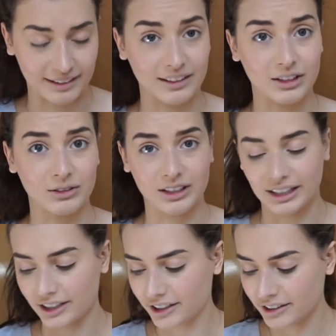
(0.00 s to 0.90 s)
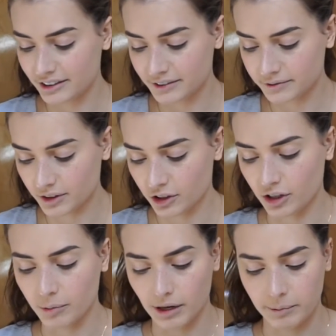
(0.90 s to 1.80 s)
little glitters, so
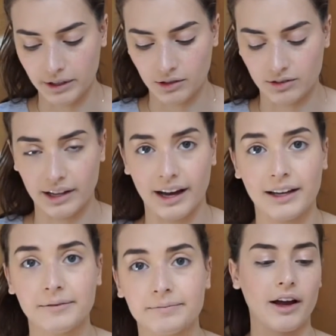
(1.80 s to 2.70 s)
you could probably use that.